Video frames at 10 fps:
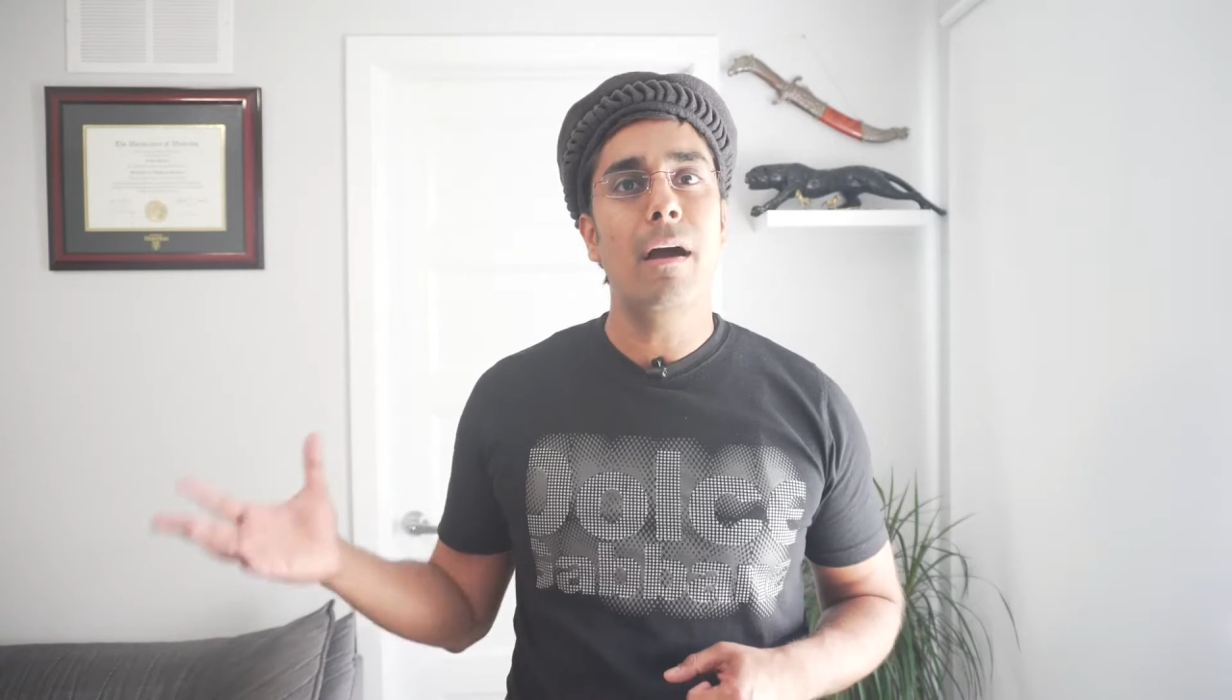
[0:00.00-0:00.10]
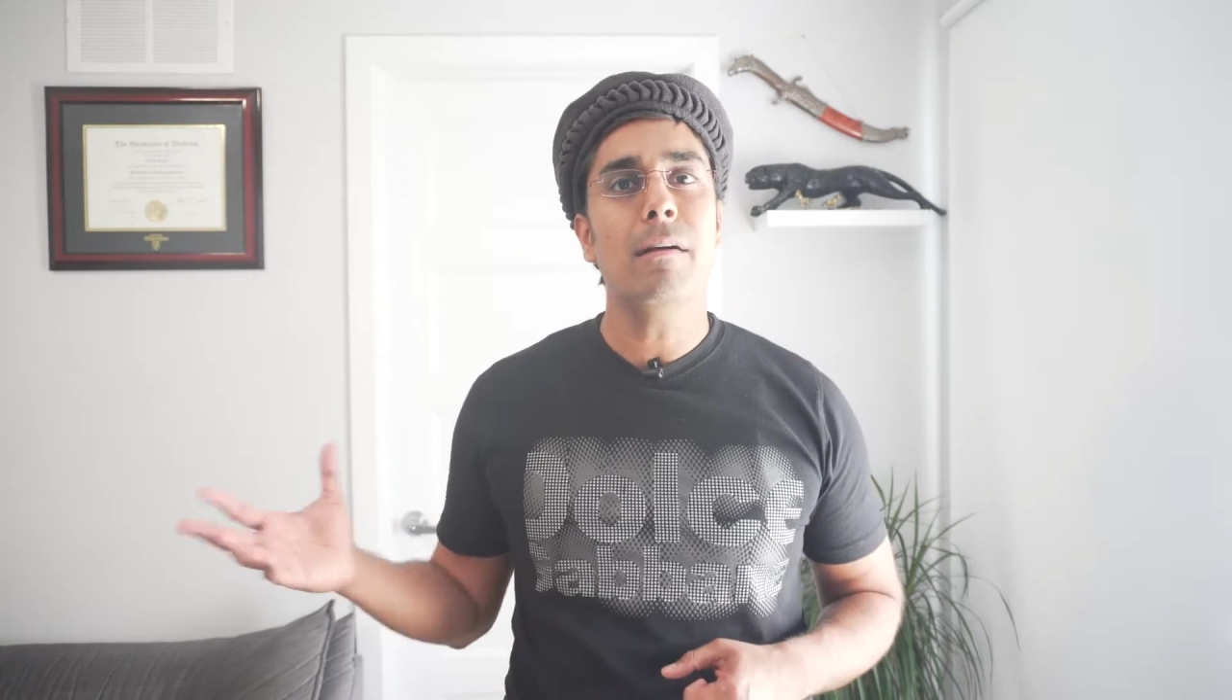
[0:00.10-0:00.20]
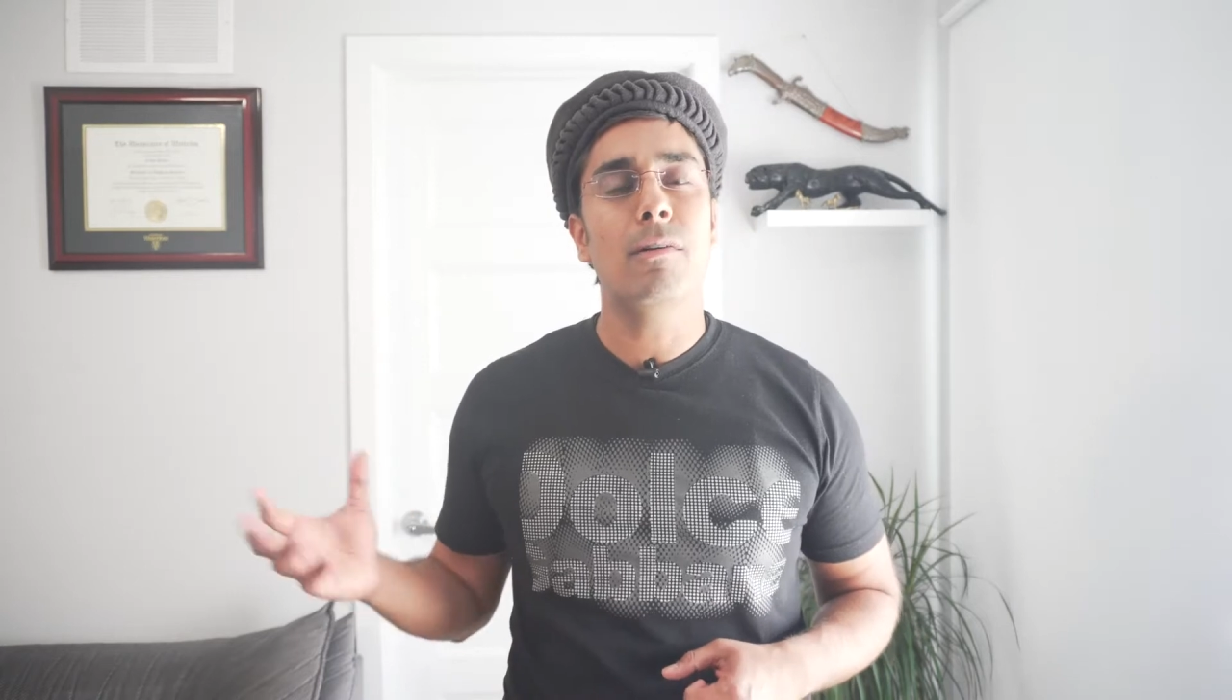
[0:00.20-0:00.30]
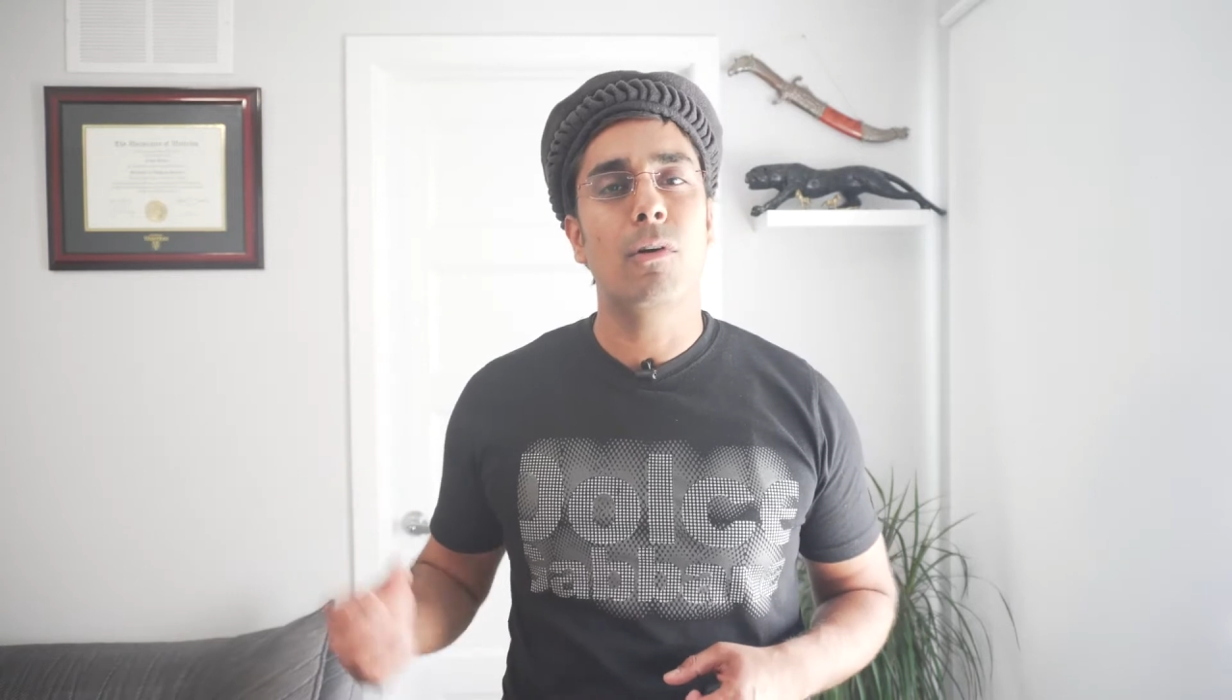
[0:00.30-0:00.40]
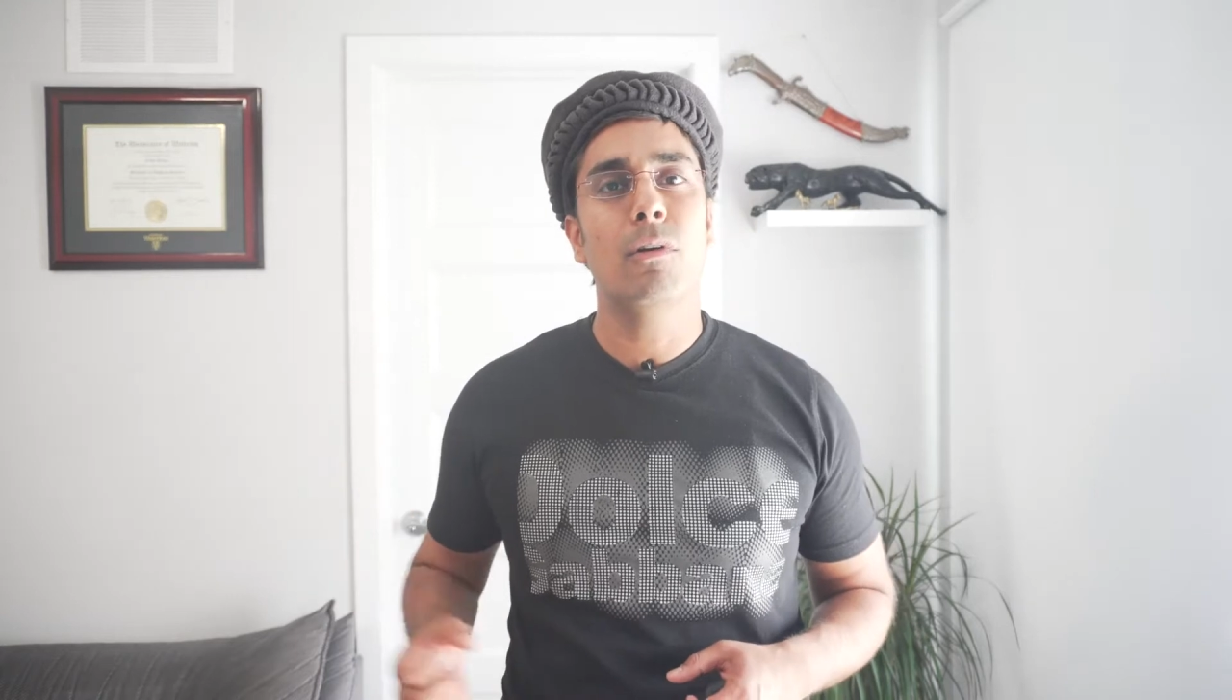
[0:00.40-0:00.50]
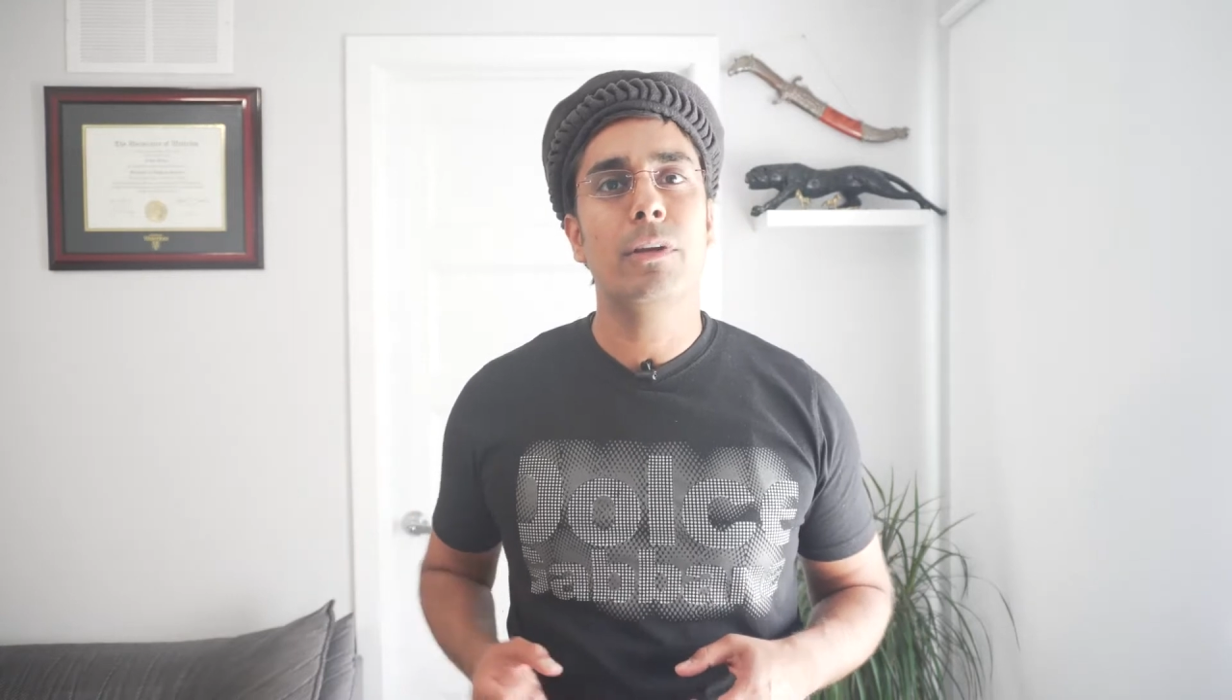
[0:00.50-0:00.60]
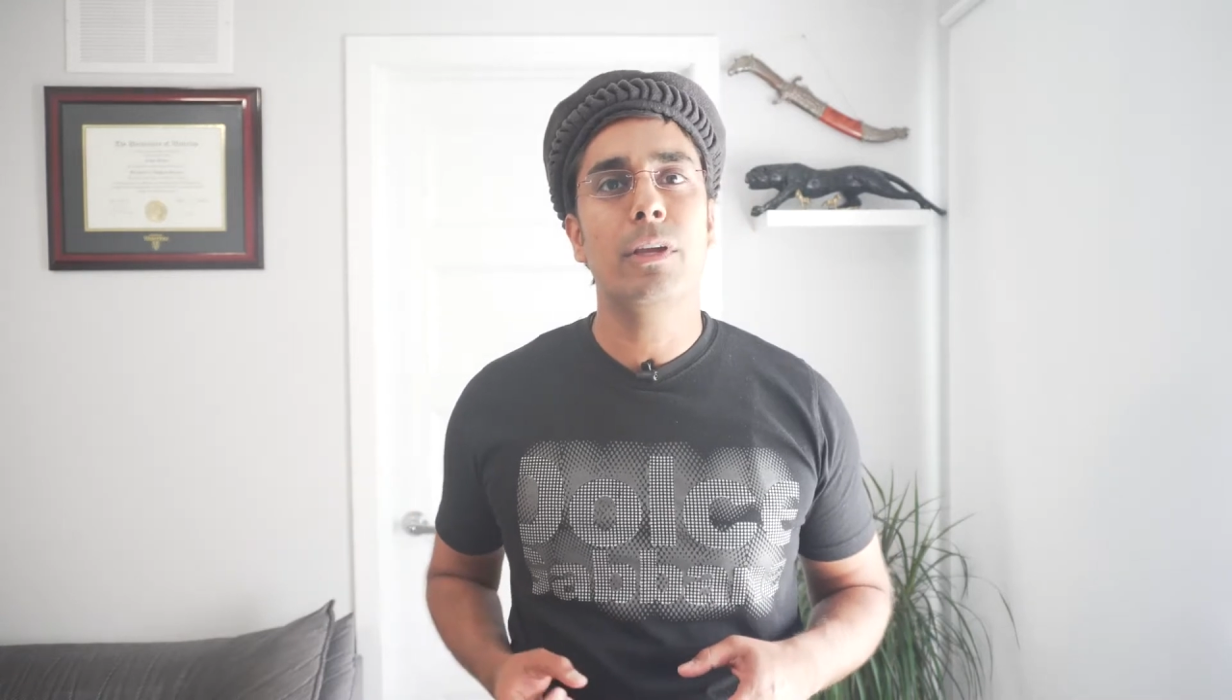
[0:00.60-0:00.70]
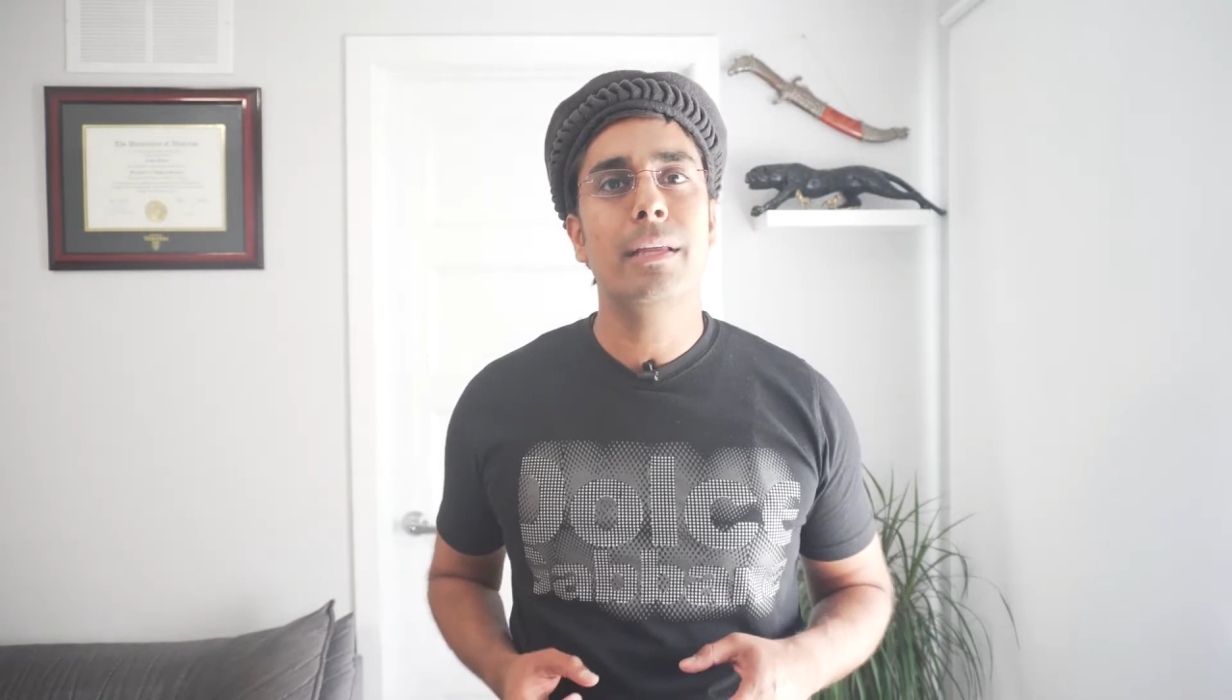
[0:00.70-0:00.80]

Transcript: uncle,